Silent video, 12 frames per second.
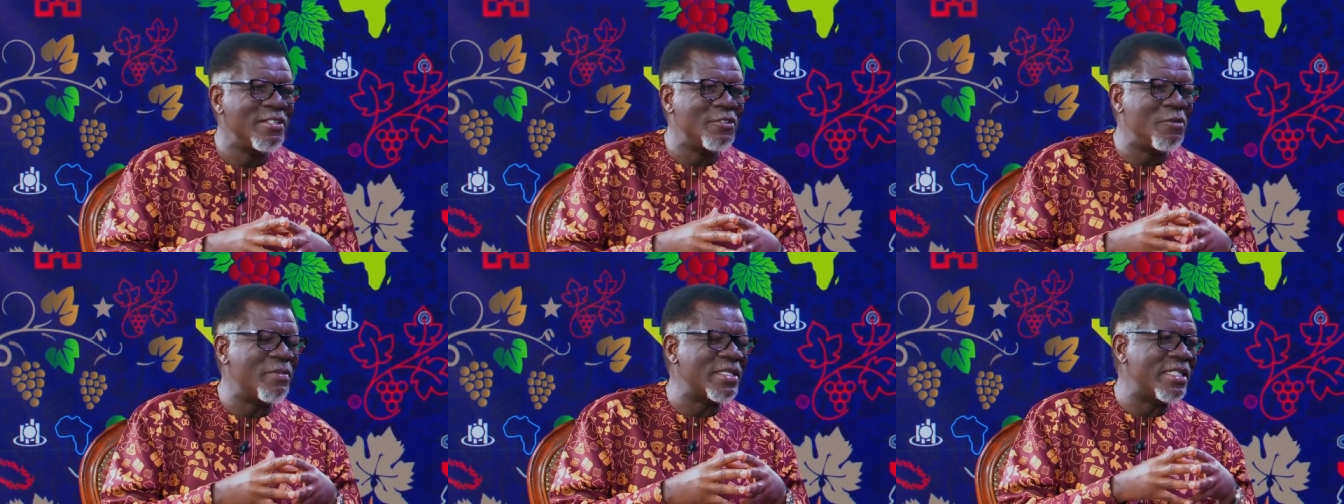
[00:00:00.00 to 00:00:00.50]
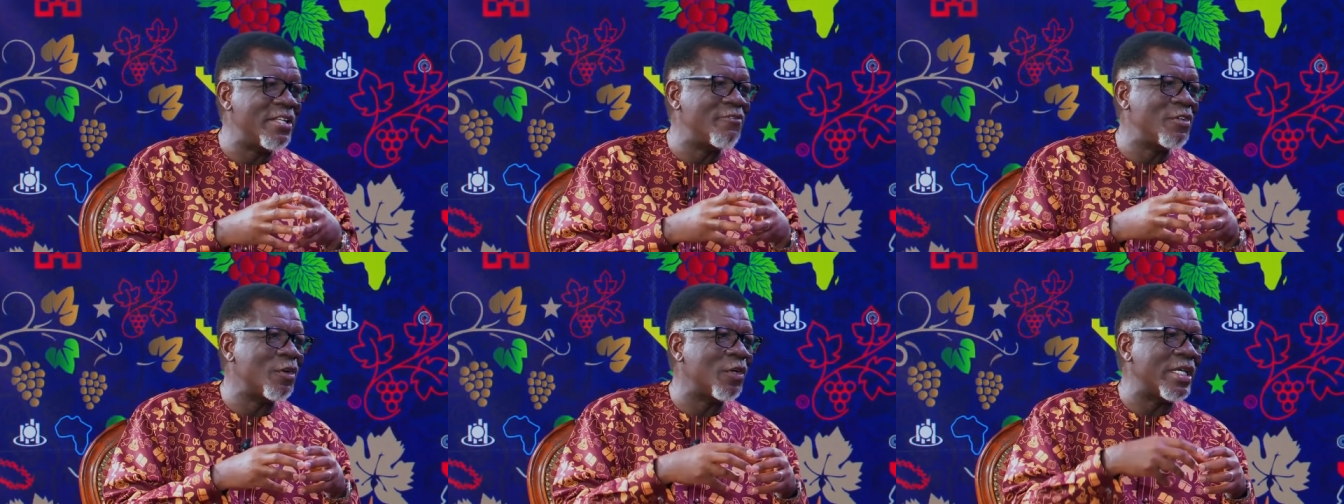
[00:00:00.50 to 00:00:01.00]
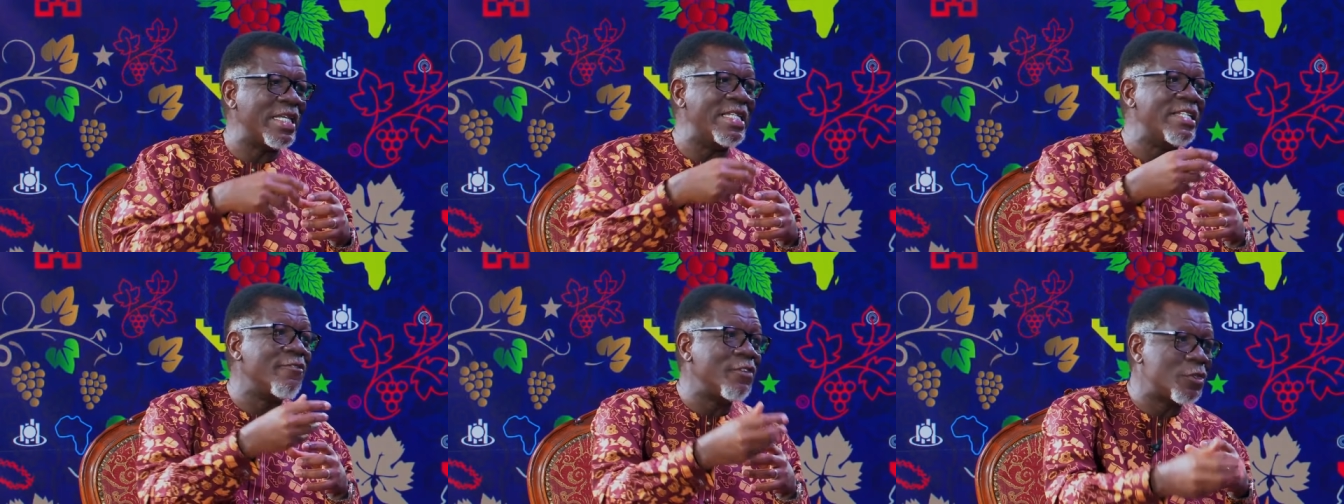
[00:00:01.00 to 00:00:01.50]
You must live your
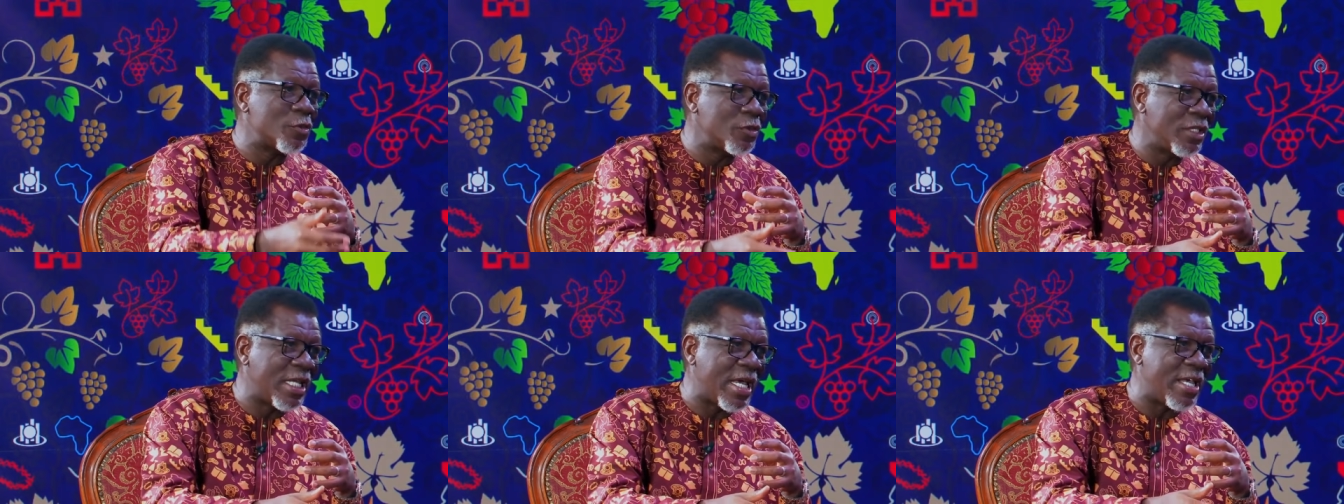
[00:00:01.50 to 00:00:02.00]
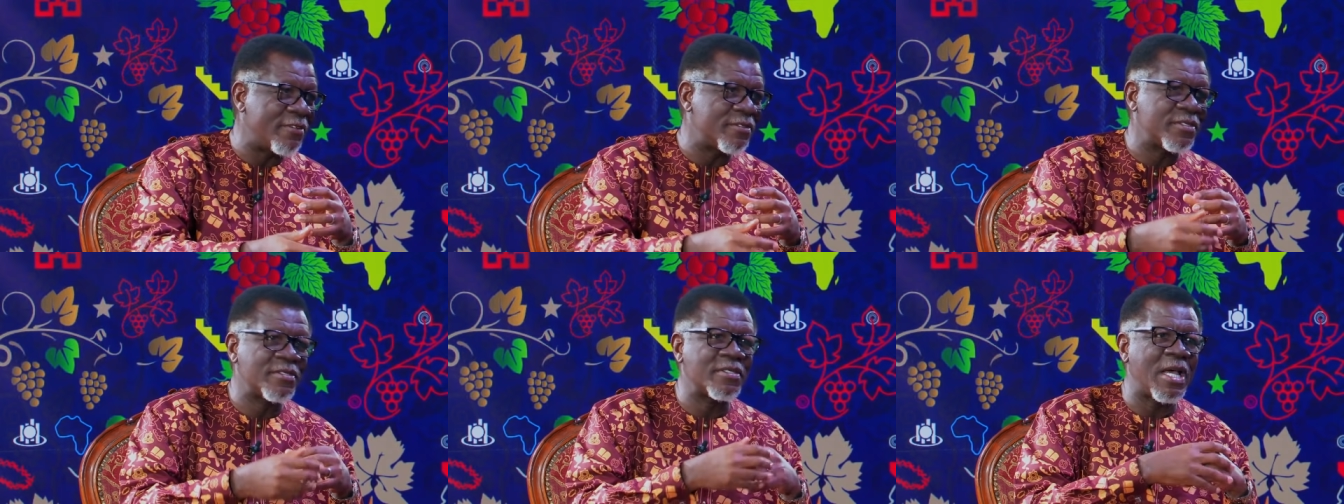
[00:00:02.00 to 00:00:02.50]
individual lives.